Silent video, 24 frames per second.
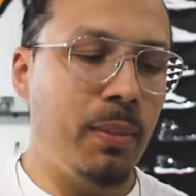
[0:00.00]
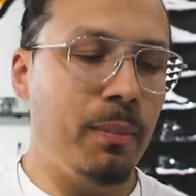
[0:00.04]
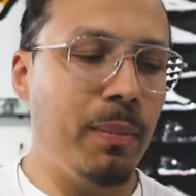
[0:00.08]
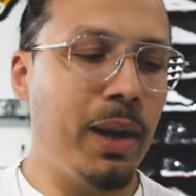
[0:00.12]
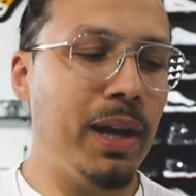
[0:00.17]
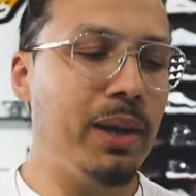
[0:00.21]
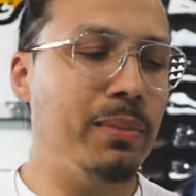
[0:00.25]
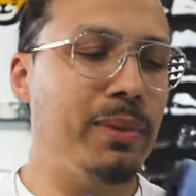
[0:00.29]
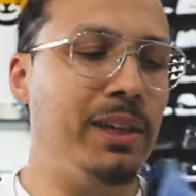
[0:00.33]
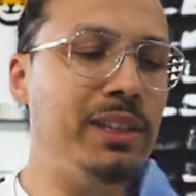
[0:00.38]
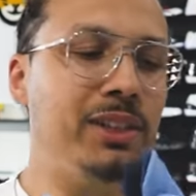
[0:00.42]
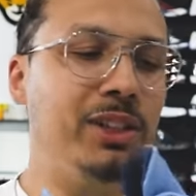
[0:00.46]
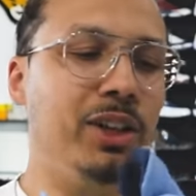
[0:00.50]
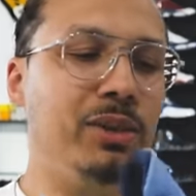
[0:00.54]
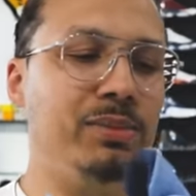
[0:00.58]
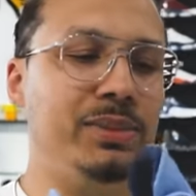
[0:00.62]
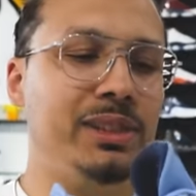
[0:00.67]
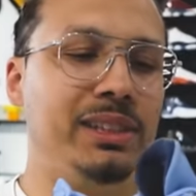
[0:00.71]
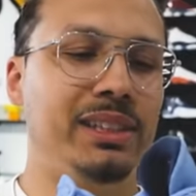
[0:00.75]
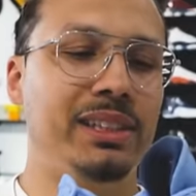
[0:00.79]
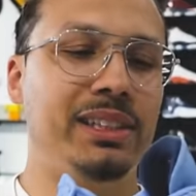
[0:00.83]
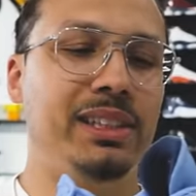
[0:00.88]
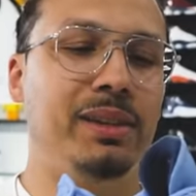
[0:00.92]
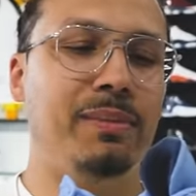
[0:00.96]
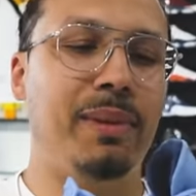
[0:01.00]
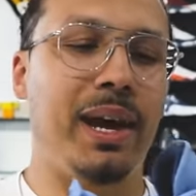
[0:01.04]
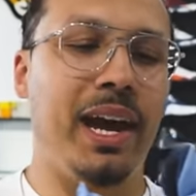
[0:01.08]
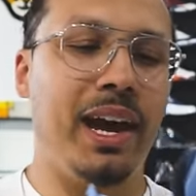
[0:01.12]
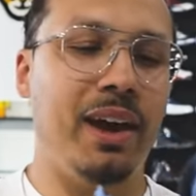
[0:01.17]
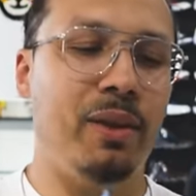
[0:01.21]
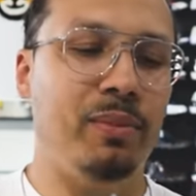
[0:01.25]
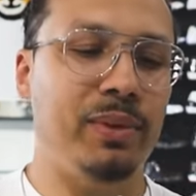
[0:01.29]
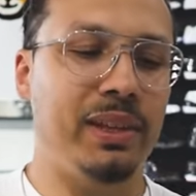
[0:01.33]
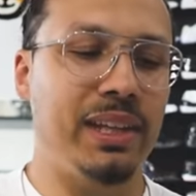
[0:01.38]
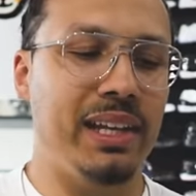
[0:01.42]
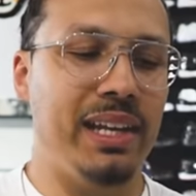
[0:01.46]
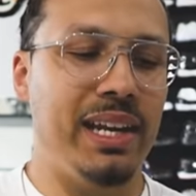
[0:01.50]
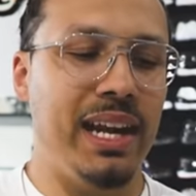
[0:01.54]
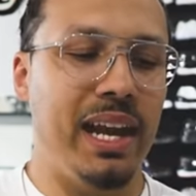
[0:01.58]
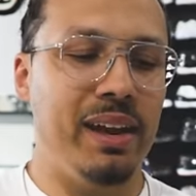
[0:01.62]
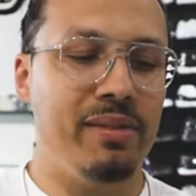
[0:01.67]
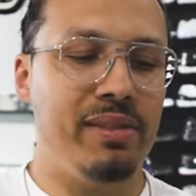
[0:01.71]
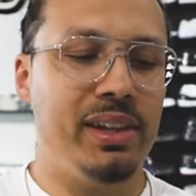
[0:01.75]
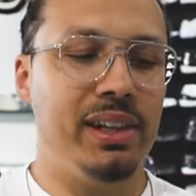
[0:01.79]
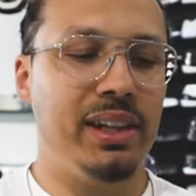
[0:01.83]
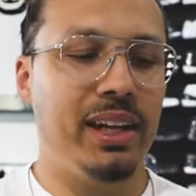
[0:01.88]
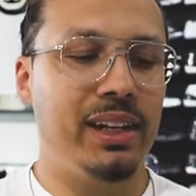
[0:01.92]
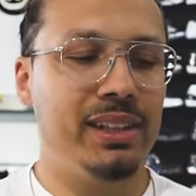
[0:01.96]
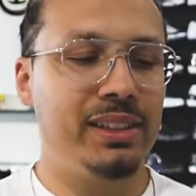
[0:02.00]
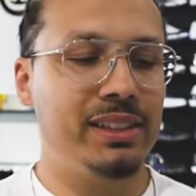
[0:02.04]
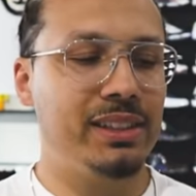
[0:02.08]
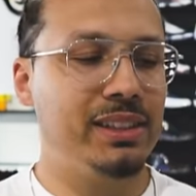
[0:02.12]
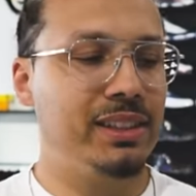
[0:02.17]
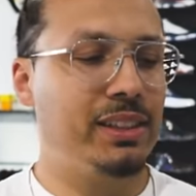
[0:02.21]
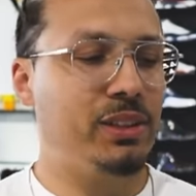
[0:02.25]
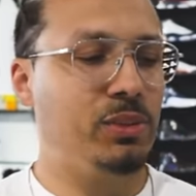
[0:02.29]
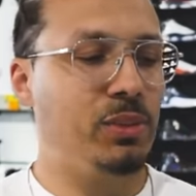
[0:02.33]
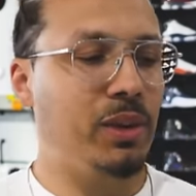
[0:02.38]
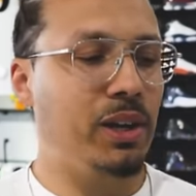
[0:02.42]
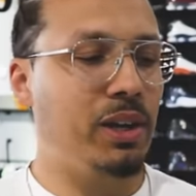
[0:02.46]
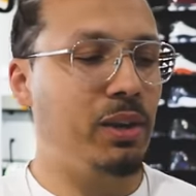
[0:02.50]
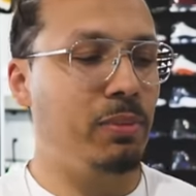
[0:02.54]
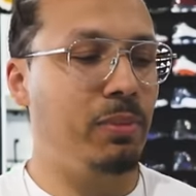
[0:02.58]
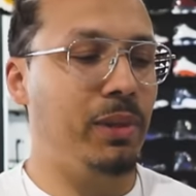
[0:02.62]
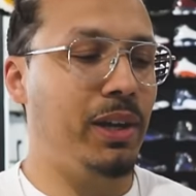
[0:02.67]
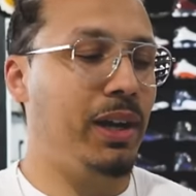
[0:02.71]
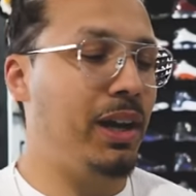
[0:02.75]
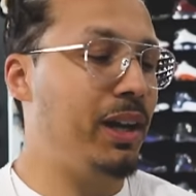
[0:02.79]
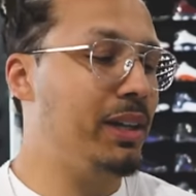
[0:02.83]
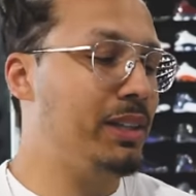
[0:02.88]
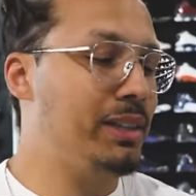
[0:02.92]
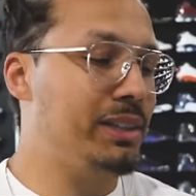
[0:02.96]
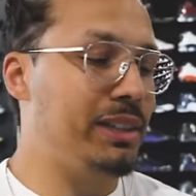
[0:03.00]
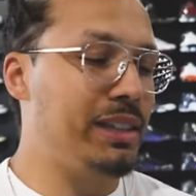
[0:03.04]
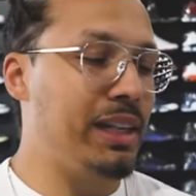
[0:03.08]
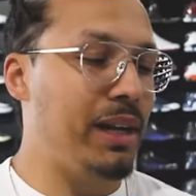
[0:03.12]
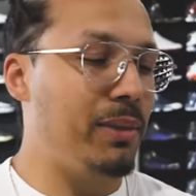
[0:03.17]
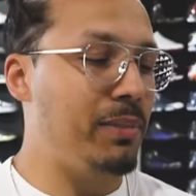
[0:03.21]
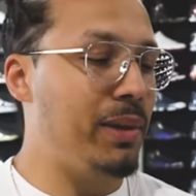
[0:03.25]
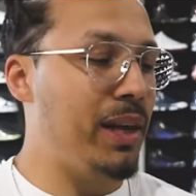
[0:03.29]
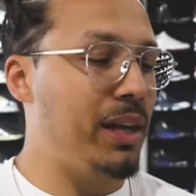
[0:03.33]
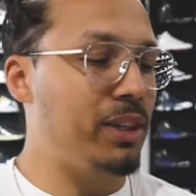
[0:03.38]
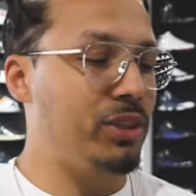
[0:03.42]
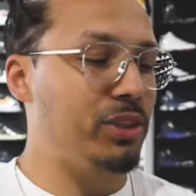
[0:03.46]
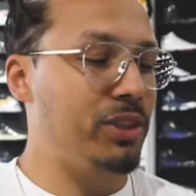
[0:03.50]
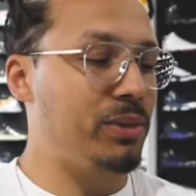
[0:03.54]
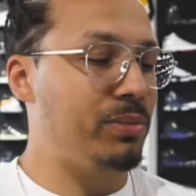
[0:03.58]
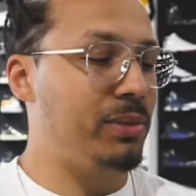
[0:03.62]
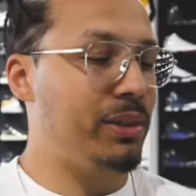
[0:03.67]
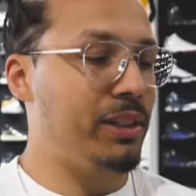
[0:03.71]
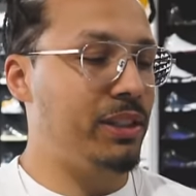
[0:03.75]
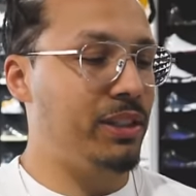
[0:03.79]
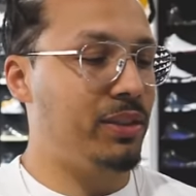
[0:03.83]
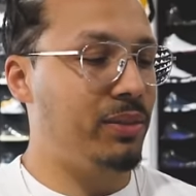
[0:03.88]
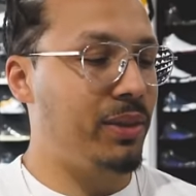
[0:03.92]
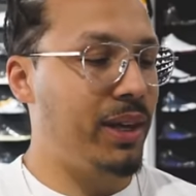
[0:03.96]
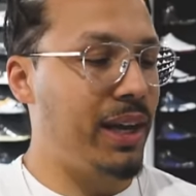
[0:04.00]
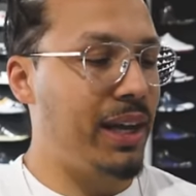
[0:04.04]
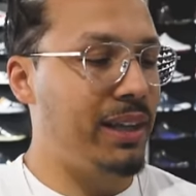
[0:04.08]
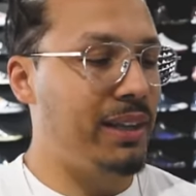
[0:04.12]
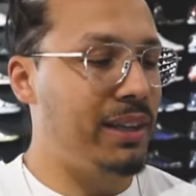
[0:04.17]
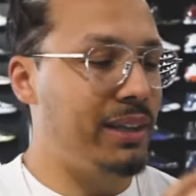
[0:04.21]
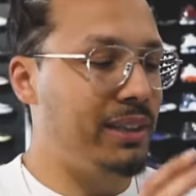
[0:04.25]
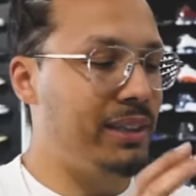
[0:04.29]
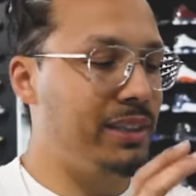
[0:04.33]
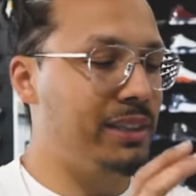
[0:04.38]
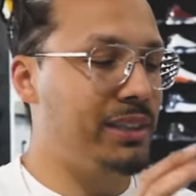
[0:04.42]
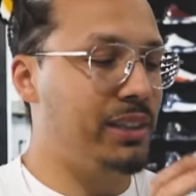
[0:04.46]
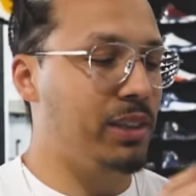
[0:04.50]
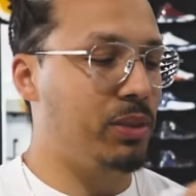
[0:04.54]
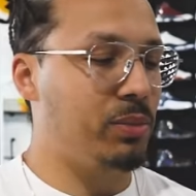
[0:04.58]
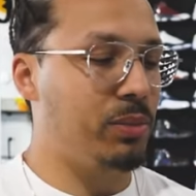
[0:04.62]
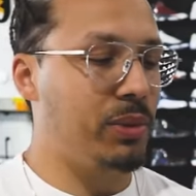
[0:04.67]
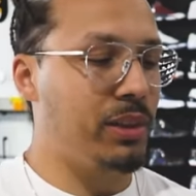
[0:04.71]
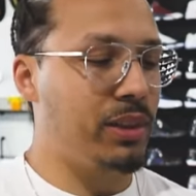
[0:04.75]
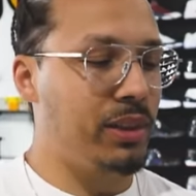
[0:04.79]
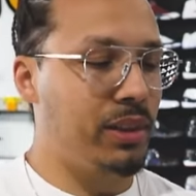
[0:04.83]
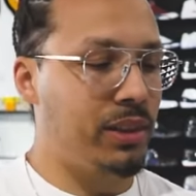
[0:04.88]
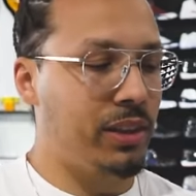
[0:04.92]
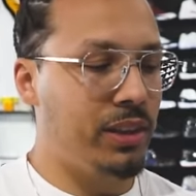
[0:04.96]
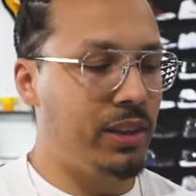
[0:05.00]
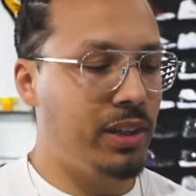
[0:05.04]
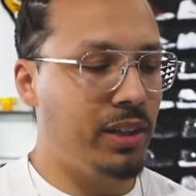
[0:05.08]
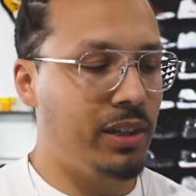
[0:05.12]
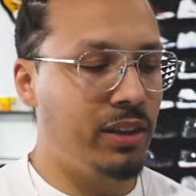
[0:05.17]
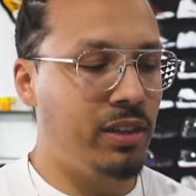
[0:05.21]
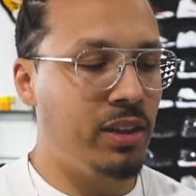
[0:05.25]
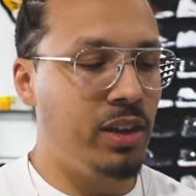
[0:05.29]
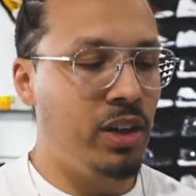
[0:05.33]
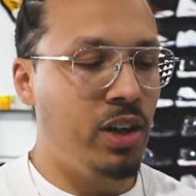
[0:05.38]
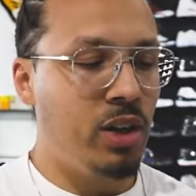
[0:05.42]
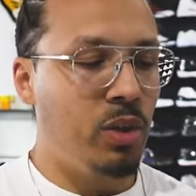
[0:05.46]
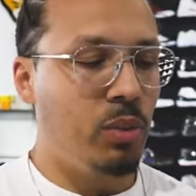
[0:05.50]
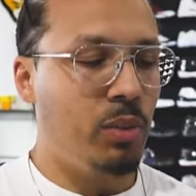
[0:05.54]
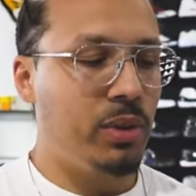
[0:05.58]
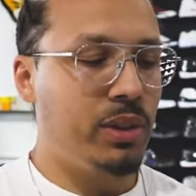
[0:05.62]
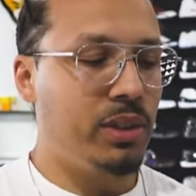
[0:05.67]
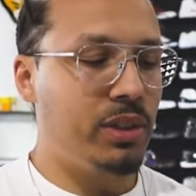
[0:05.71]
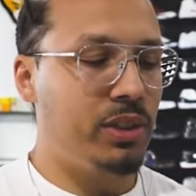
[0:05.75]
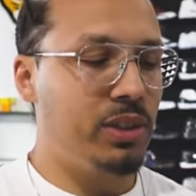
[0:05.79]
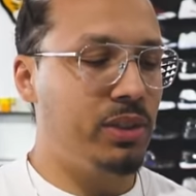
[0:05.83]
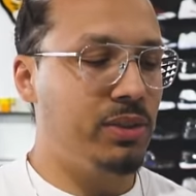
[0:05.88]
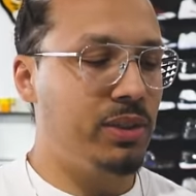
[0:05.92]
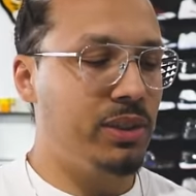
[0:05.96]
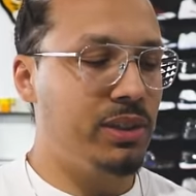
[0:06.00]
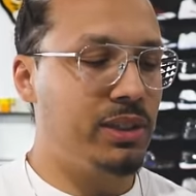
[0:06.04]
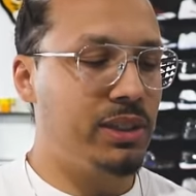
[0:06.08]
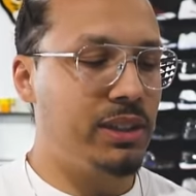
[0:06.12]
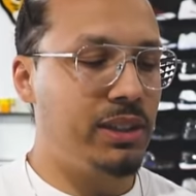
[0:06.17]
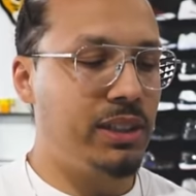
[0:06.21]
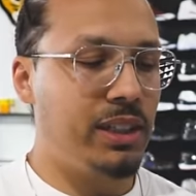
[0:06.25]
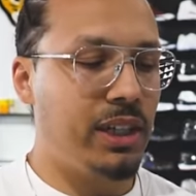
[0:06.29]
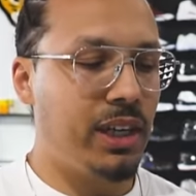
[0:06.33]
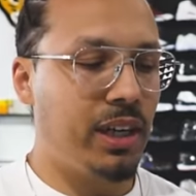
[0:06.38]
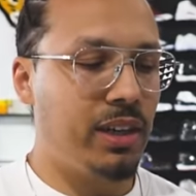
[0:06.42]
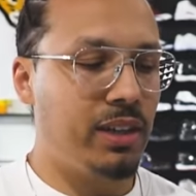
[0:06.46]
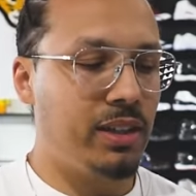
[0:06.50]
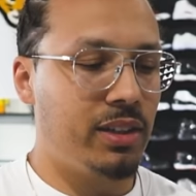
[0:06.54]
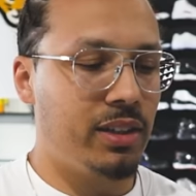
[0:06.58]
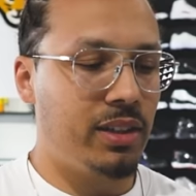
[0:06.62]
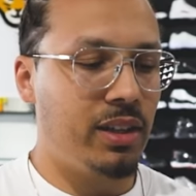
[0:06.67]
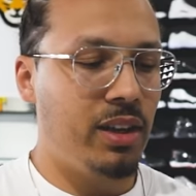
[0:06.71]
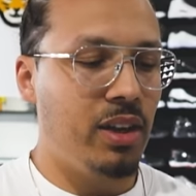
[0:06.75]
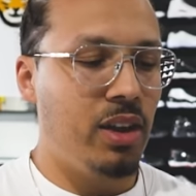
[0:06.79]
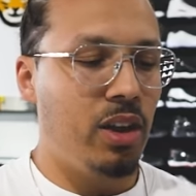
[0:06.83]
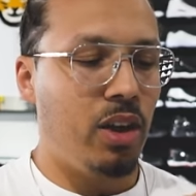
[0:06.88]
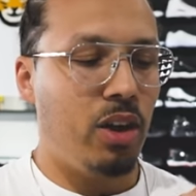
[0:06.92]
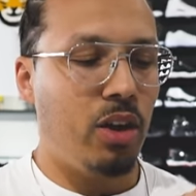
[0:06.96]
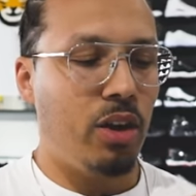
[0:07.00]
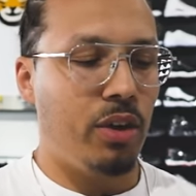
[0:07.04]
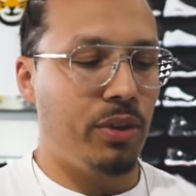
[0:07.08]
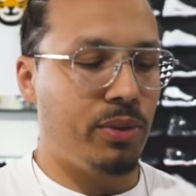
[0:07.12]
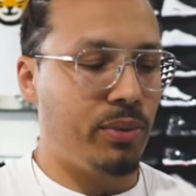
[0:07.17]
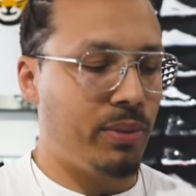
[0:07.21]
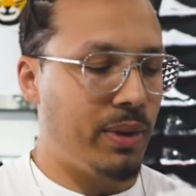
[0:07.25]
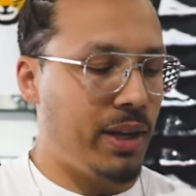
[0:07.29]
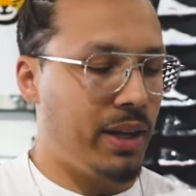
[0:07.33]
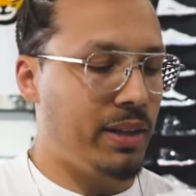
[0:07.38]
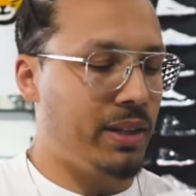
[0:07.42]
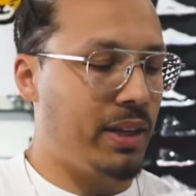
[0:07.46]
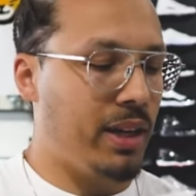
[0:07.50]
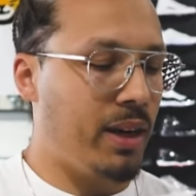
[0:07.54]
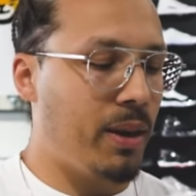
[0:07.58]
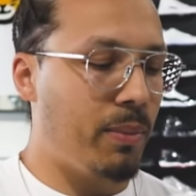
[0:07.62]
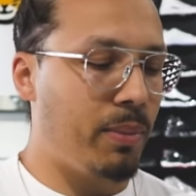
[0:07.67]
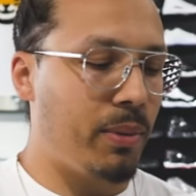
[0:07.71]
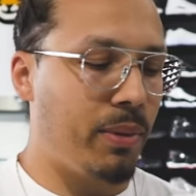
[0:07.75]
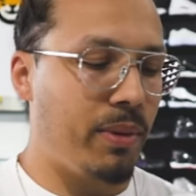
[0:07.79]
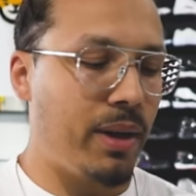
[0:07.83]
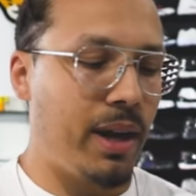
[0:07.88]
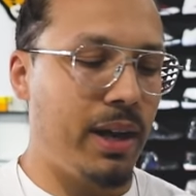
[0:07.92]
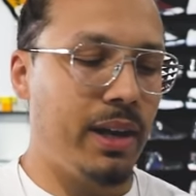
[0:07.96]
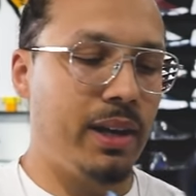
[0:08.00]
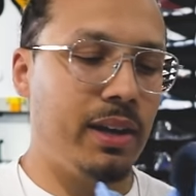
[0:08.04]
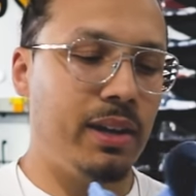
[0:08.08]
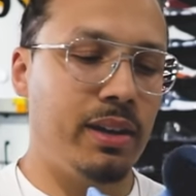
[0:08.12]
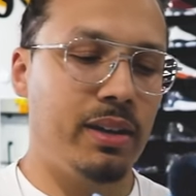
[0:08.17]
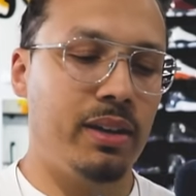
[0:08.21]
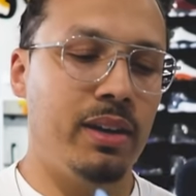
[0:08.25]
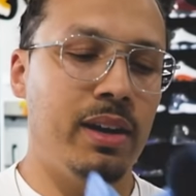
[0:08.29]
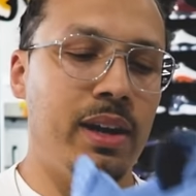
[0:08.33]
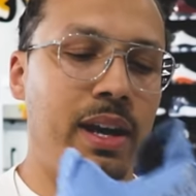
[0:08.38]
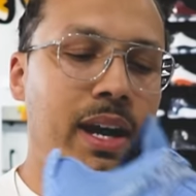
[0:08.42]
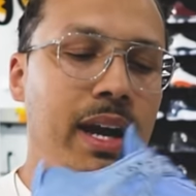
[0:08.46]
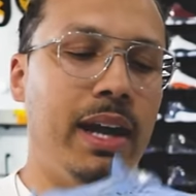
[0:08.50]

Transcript: Might have been dope to see them add with the navy laces as well, but honestly, I'm not tripping either way. I think these look really clean with the UNC colored all throughout the upper right here.